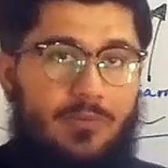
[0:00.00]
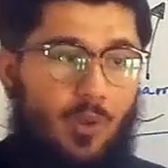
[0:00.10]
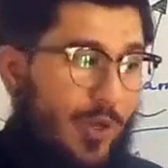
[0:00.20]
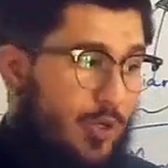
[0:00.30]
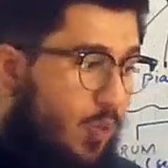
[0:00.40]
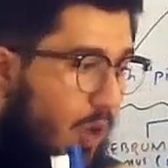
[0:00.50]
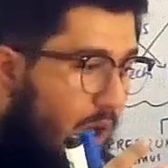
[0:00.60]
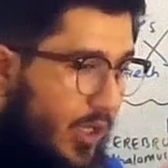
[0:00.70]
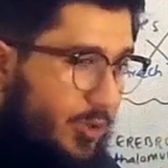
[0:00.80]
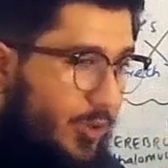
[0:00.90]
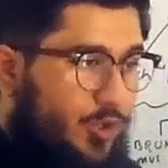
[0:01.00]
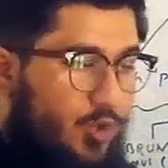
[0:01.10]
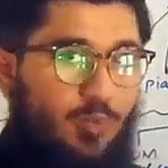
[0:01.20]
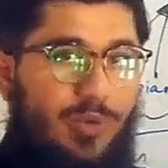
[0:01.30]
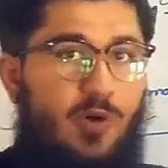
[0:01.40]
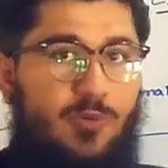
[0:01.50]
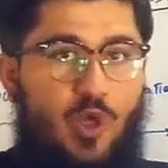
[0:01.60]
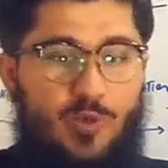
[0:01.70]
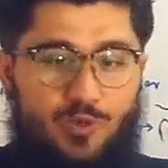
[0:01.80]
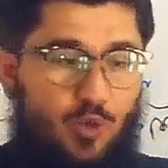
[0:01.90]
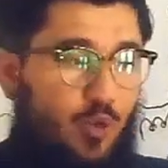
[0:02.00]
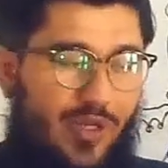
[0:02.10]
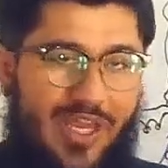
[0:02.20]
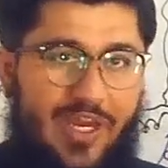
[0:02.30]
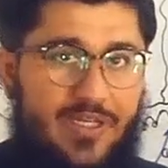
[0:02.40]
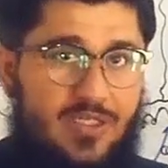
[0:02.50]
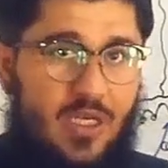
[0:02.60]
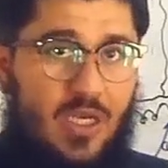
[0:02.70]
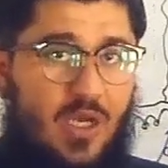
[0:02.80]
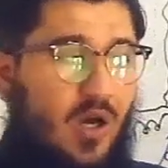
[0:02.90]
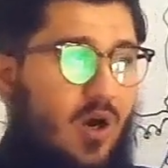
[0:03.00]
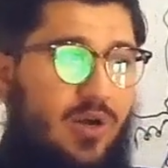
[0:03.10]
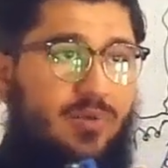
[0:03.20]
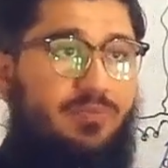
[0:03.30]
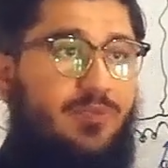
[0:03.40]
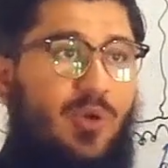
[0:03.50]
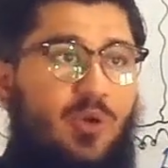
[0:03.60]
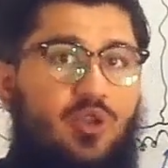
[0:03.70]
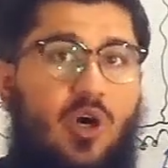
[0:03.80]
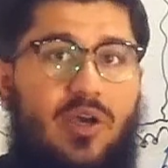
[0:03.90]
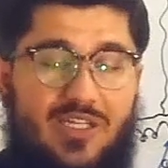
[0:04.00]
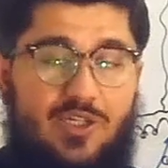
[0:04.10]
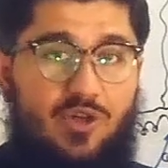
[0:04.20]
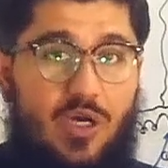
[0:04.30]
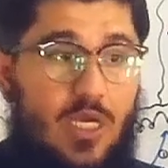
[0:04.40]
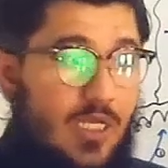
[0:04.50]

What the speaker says: the way you walk, the way you perform jobs through your hands, or the way you talk, etc.